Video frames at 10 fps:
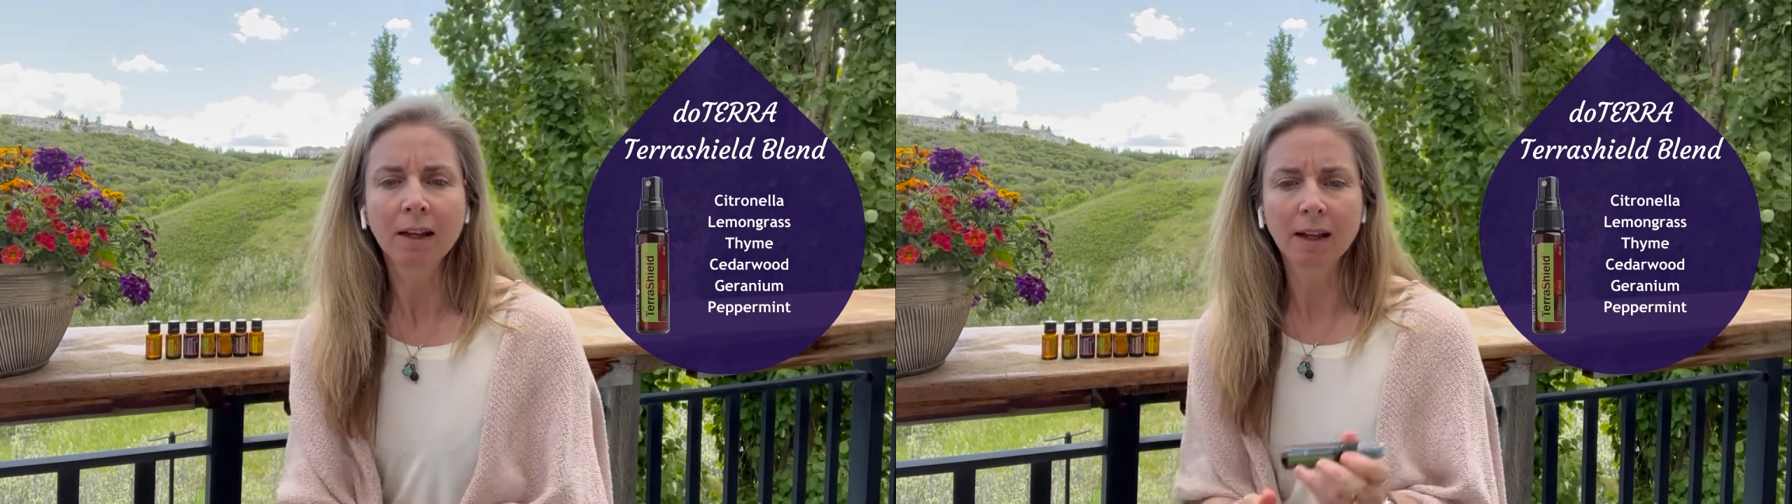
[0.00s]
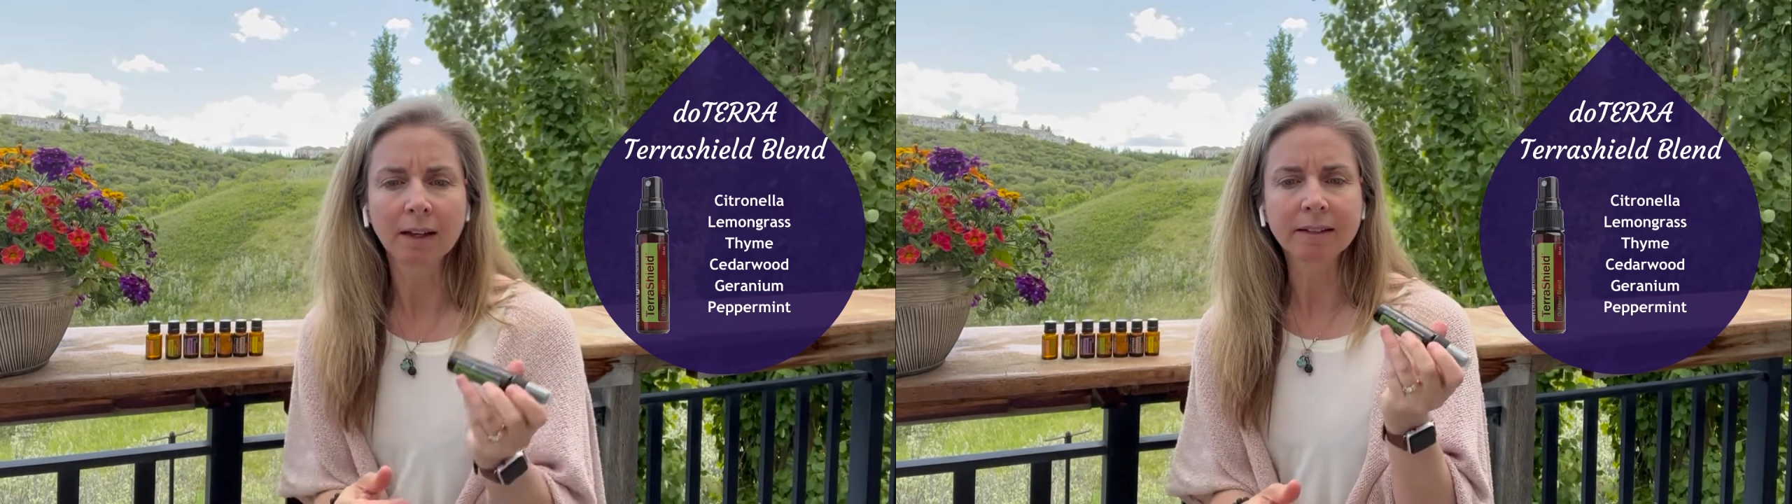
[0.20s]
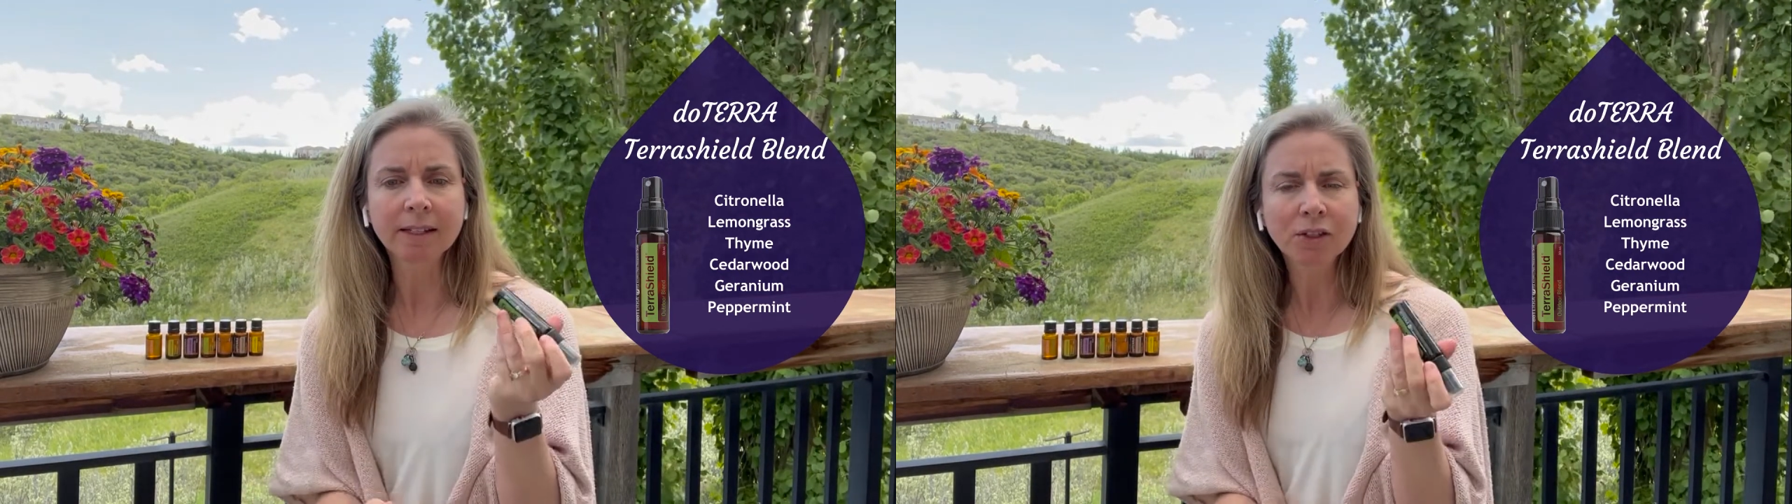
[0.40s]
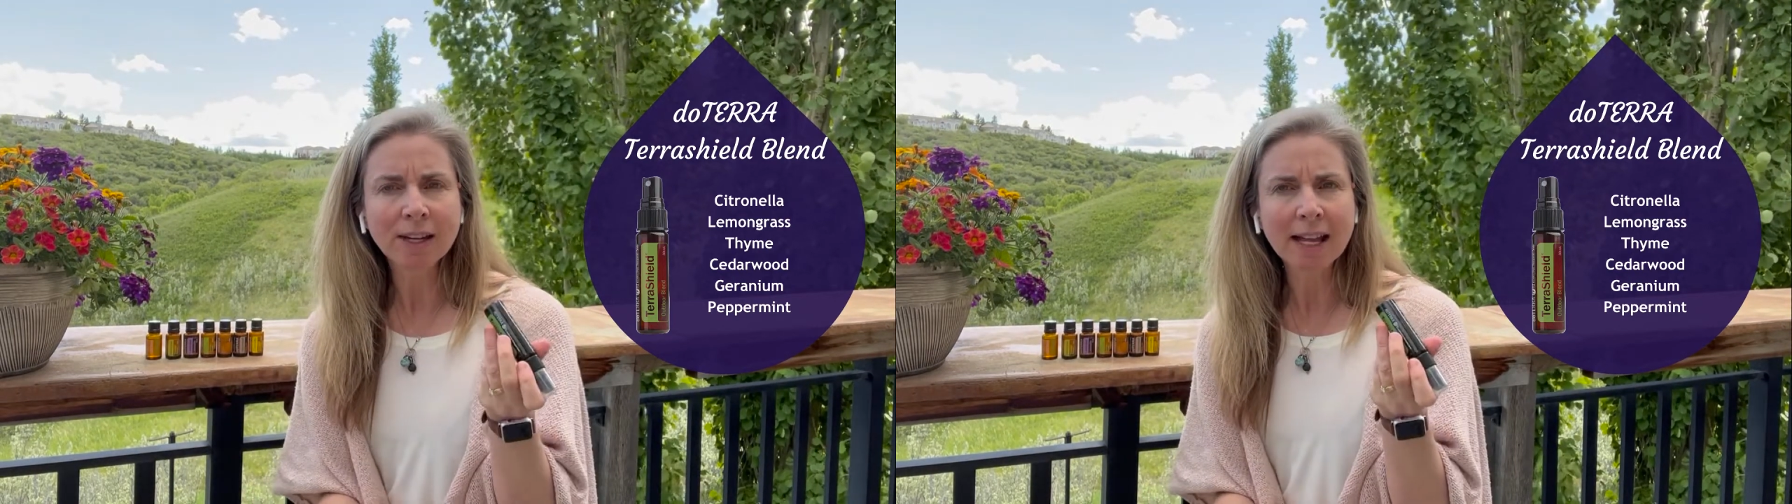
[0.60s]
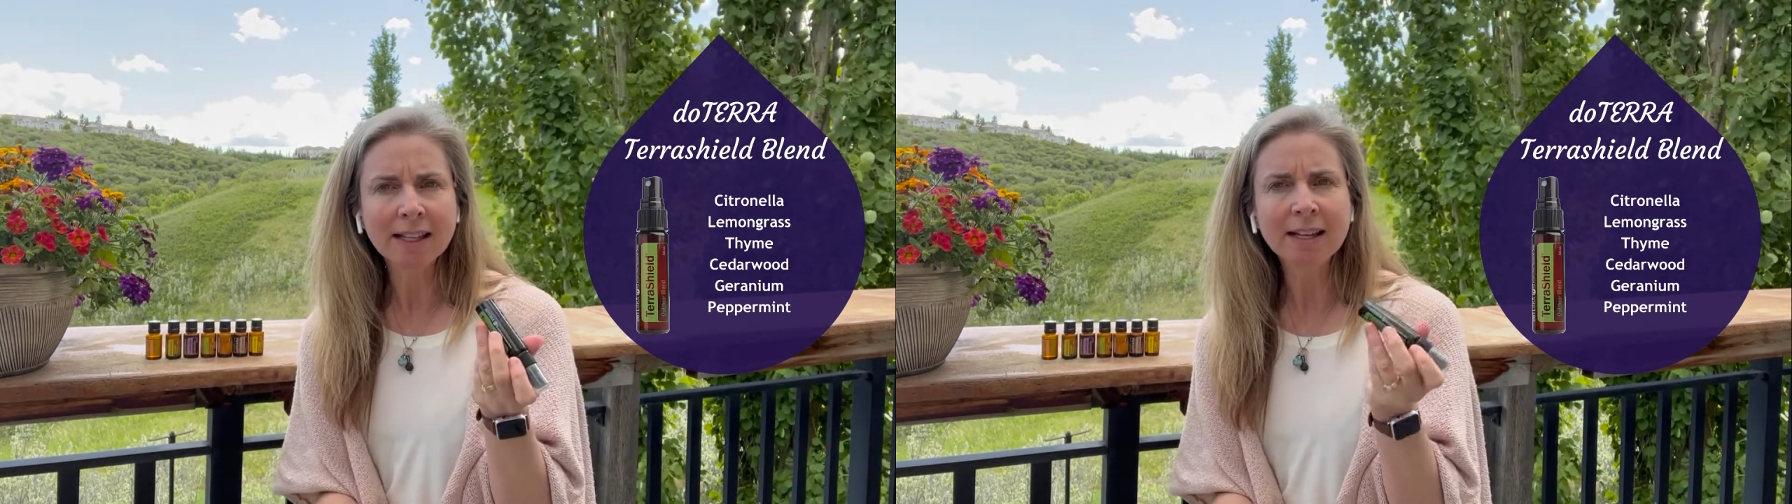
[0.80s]

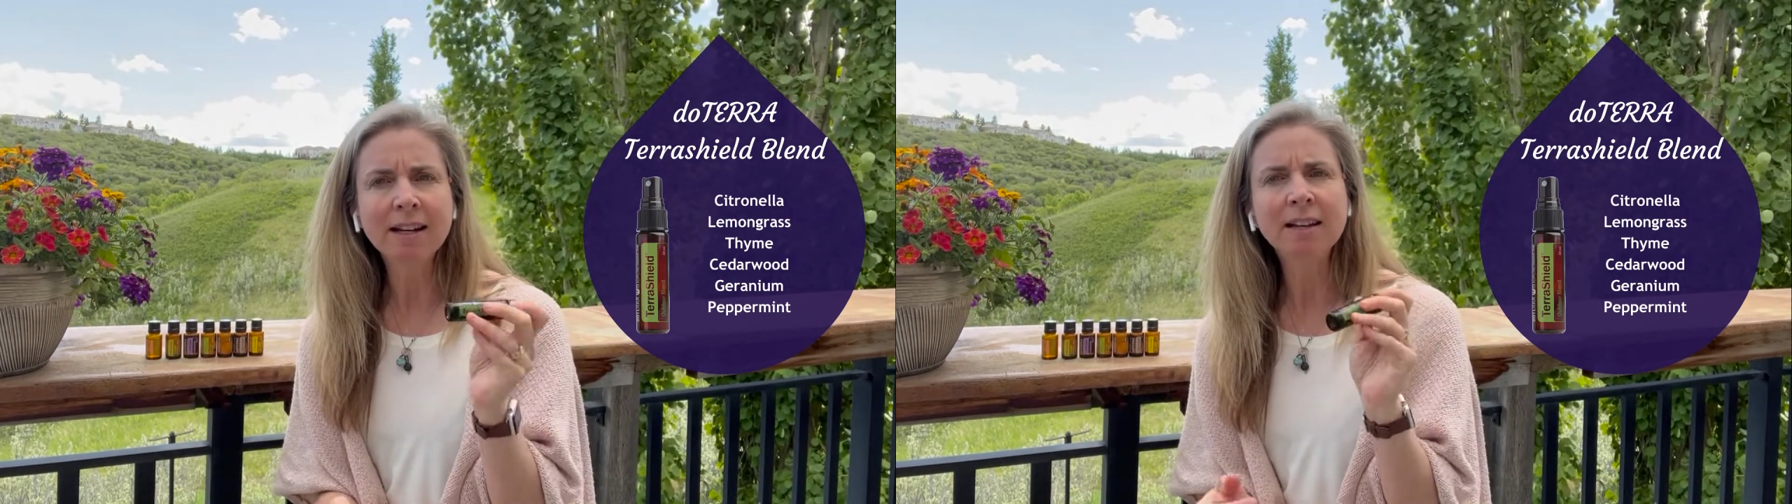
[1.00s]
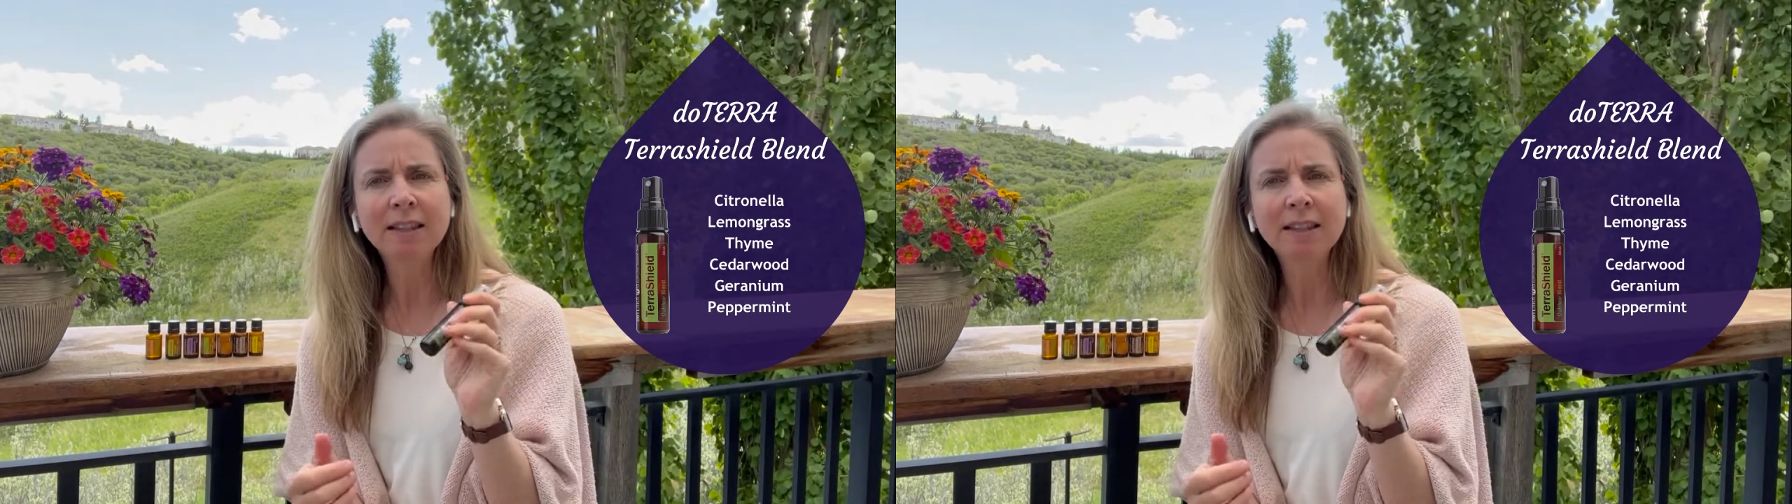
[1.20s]
citronella,